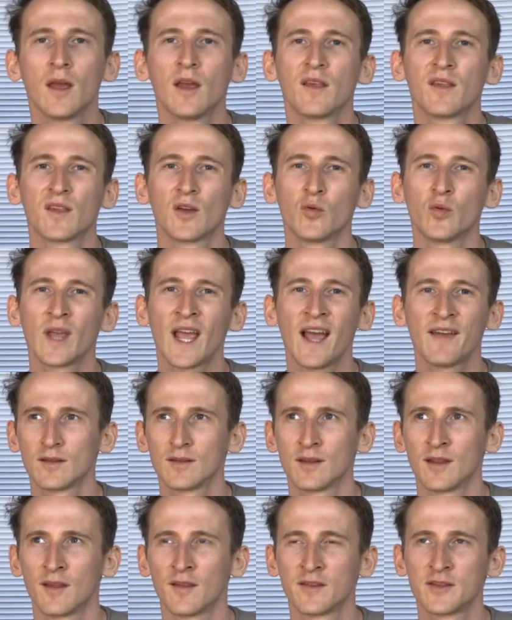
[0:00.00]
So we have
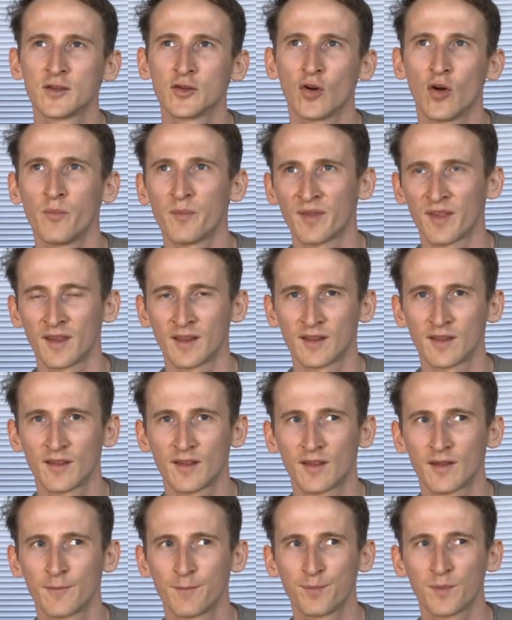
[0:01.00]
these two
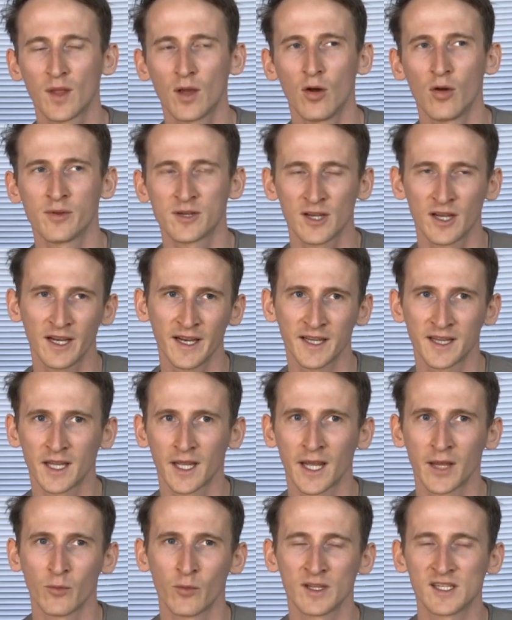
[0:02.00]
opposites:
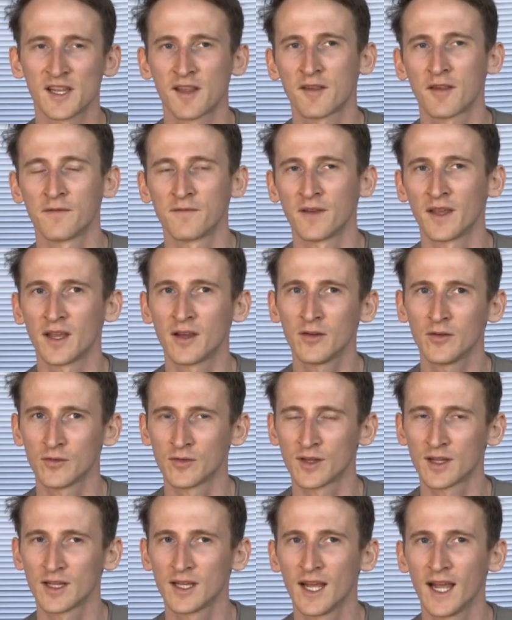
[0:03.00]
optionality, which is something
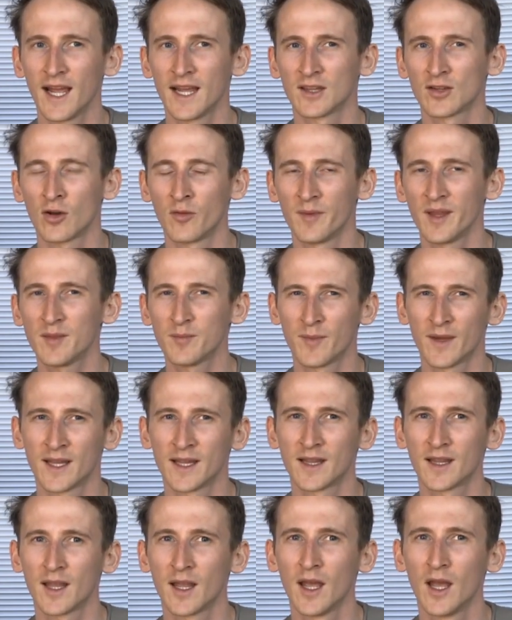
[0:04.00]
good, and
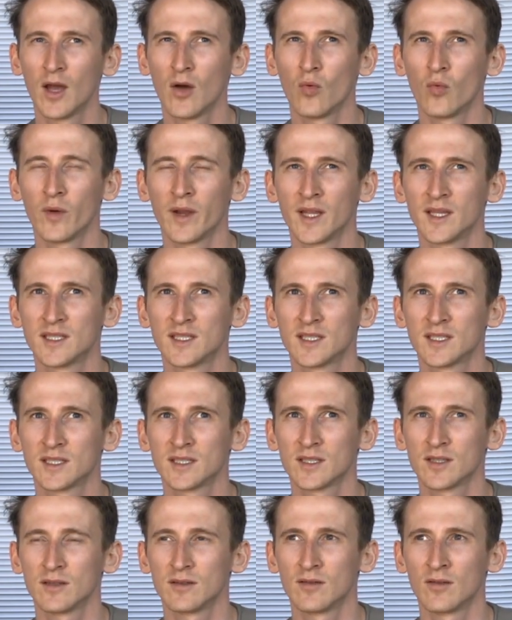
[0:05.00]
commitment, which
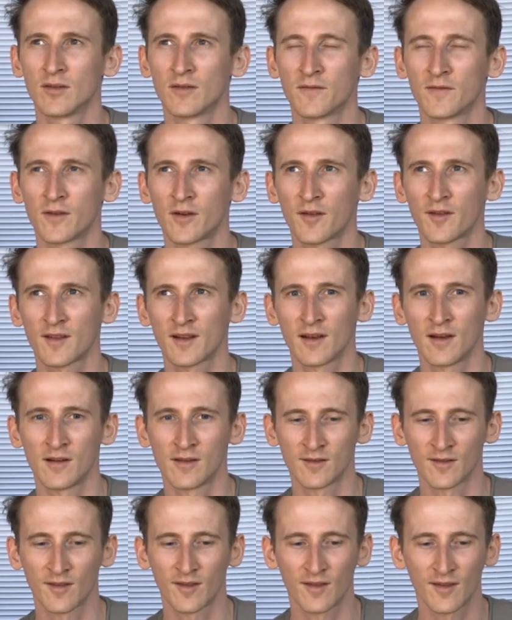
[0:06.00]
on first
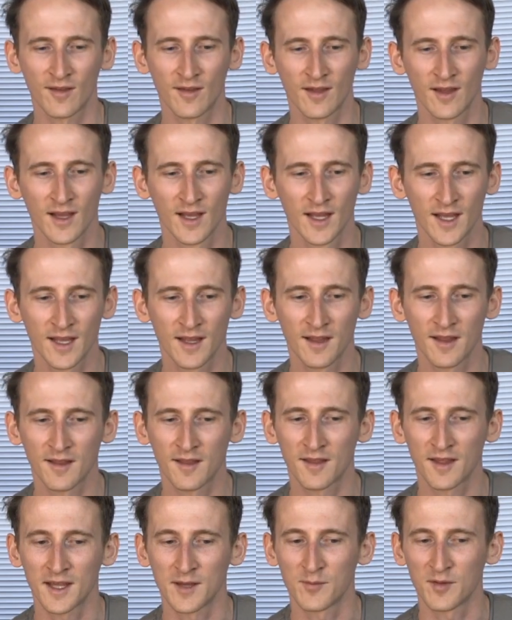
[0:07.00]
glance
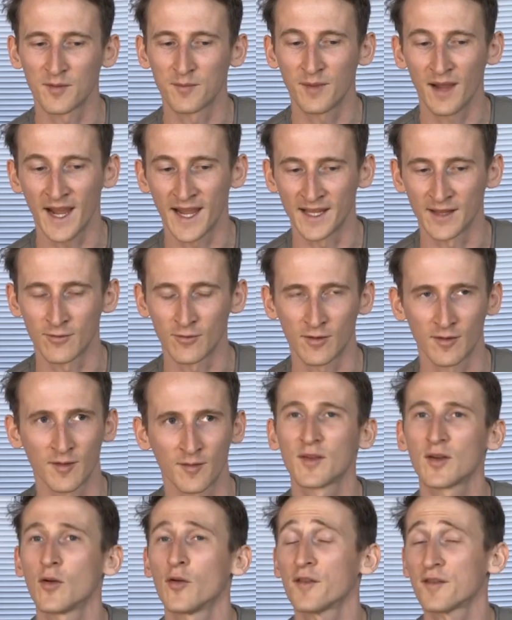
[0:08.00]
seems bad or
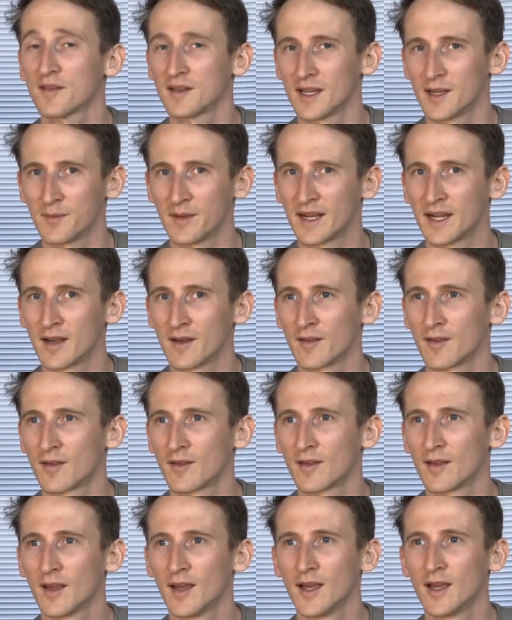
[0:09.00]
costly
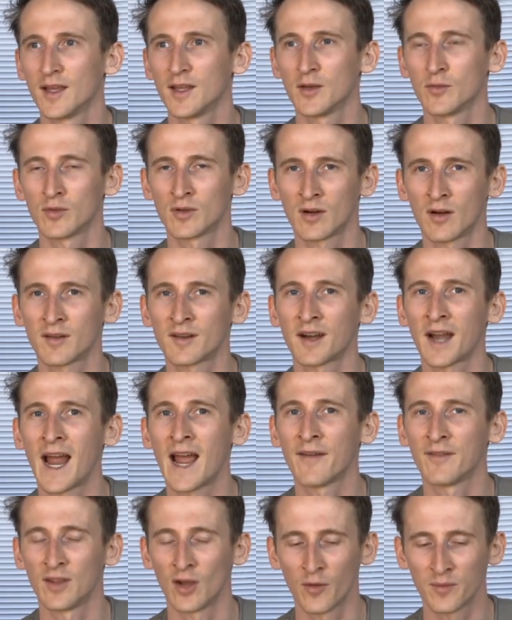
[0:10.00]
because you would rather
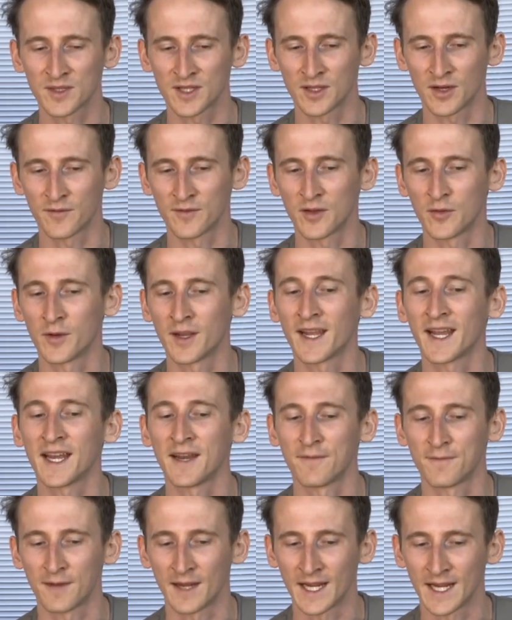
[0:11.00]
have the option of doing
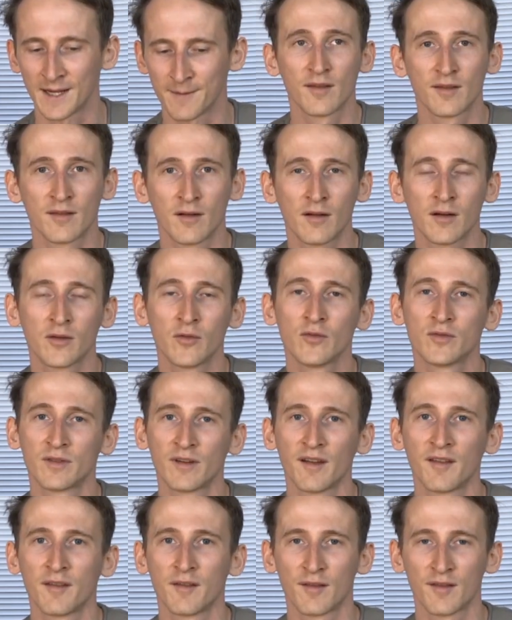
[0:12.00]
anything. There are good
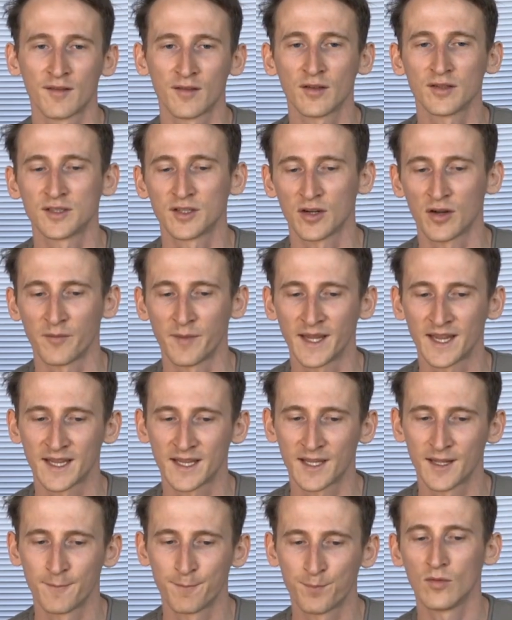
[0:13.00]
reasons not to
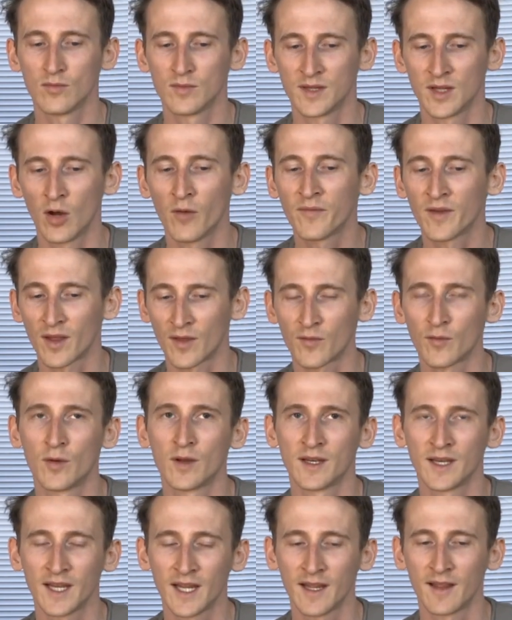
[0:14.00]
commit. The obvious
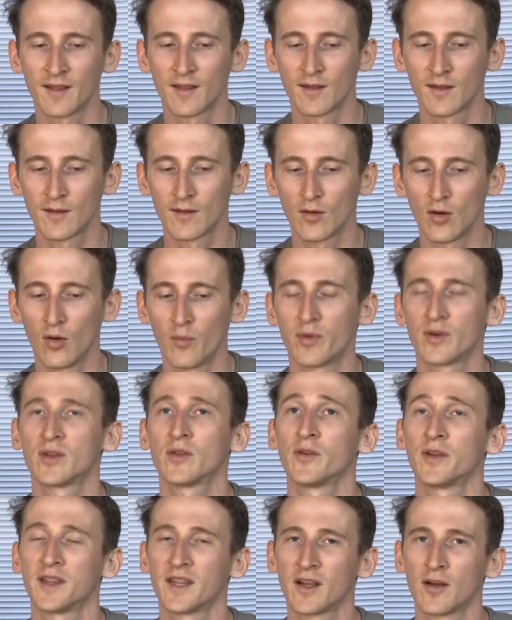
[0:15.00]
one is
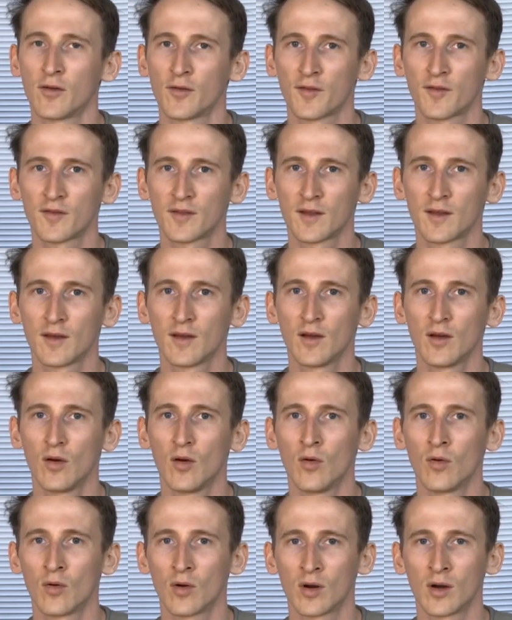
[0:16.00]
opportunity cost,
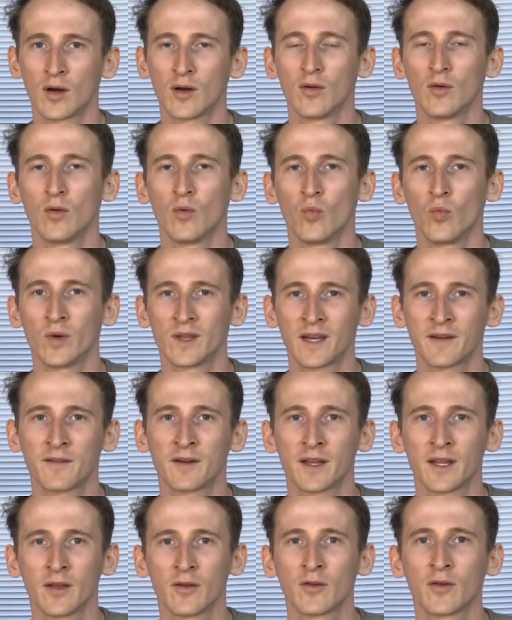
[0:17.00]
or whatever
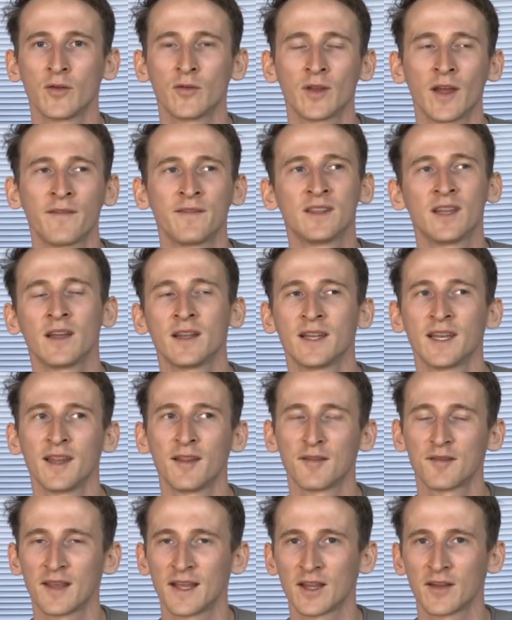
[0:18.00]
you could have done
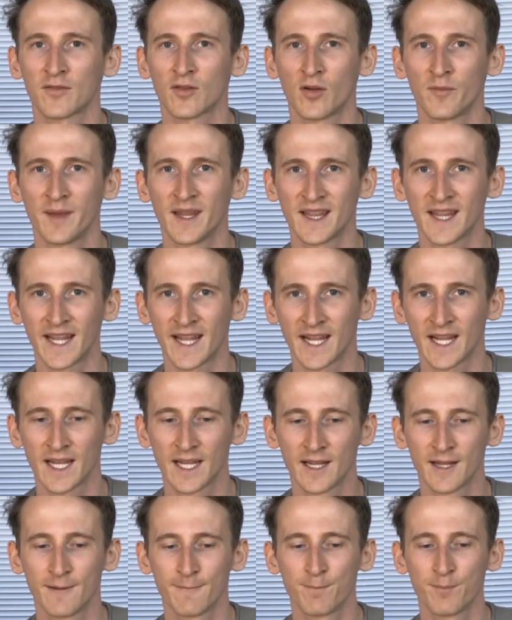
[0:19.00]
instead of committing
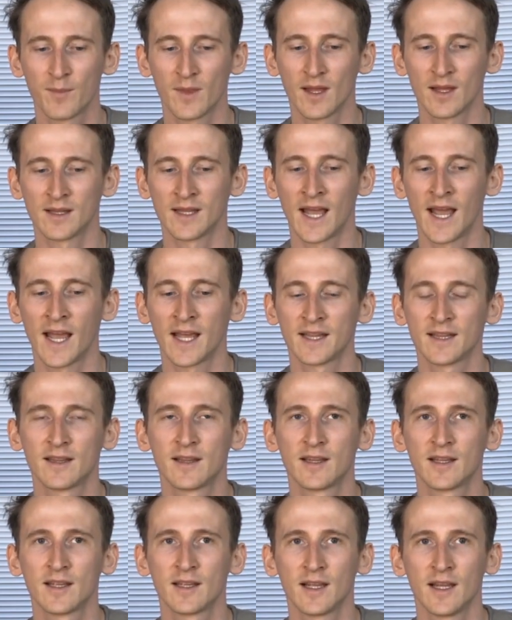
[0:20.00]

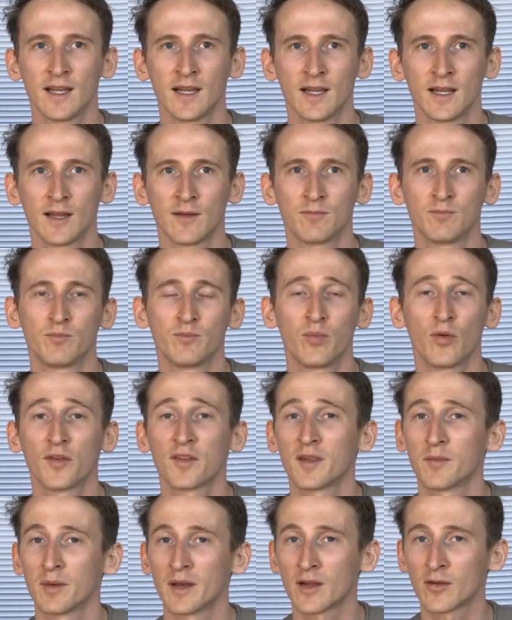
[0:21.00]
that
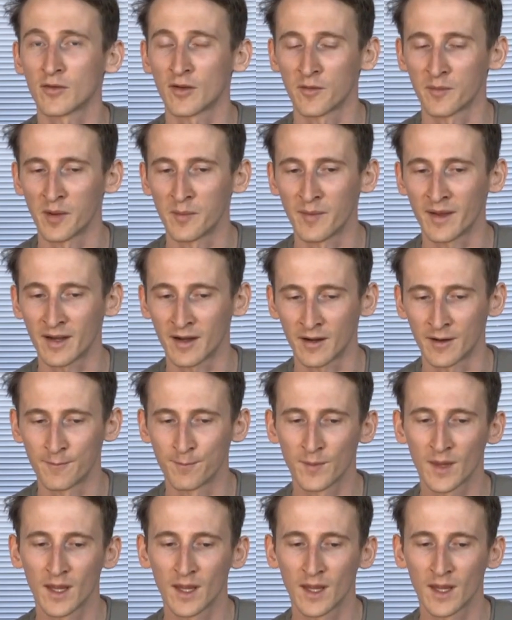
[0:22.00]
possibly could have been better.